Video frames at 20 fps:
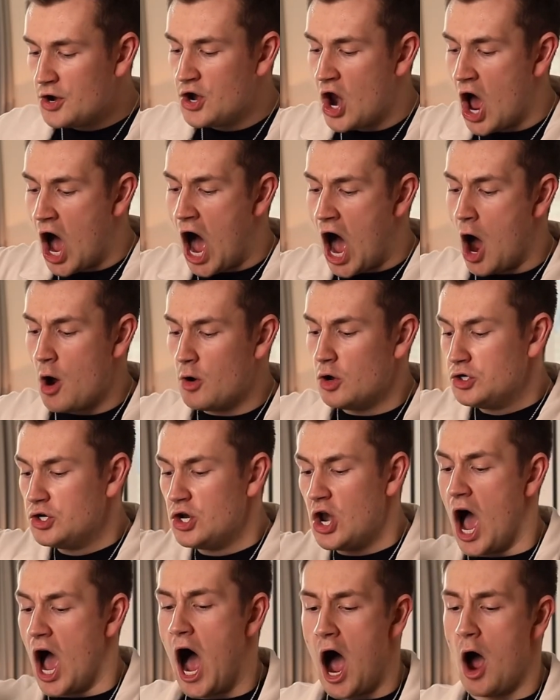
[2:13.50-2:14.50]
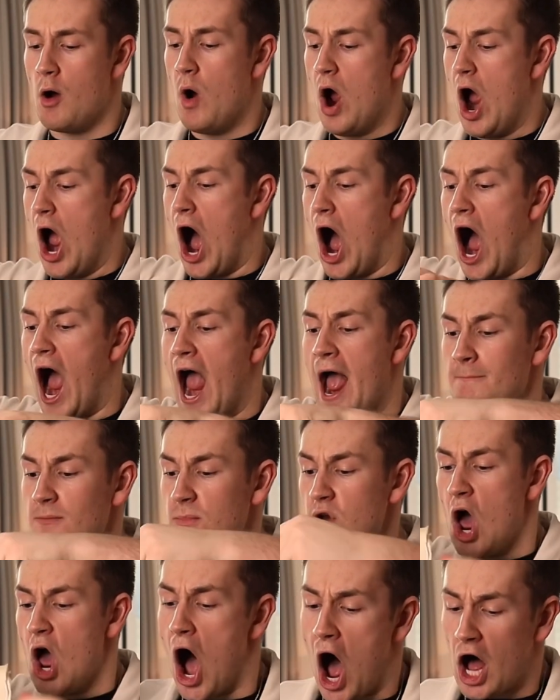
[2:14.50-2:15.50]
no, no! I am
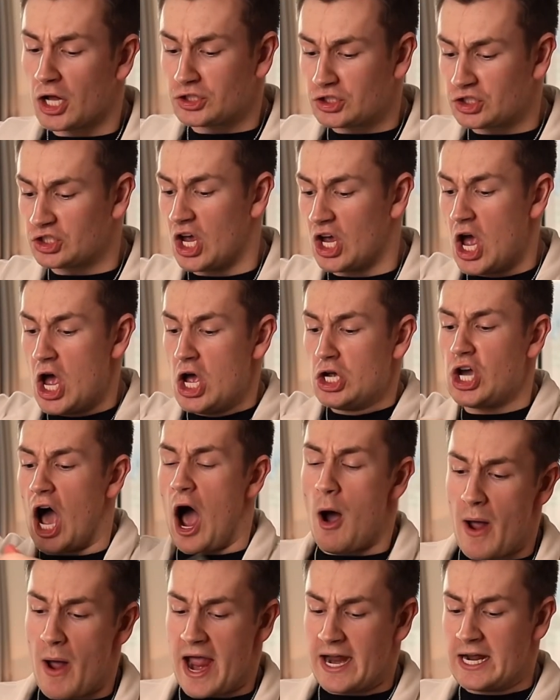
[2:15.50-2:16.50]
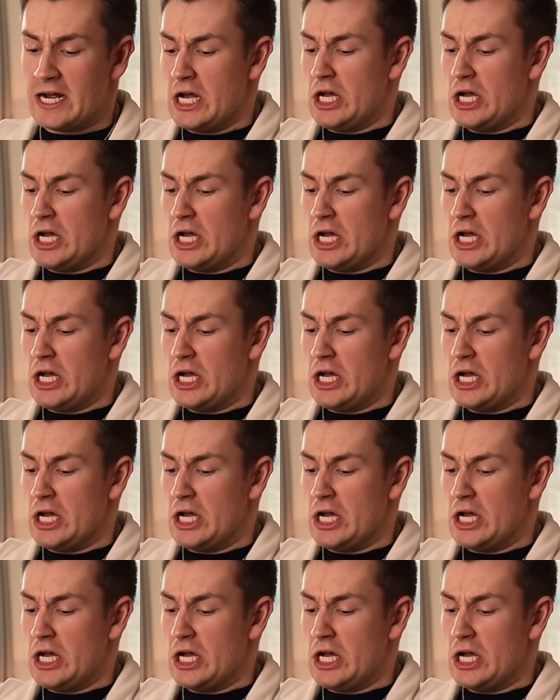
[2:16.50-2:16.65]
not going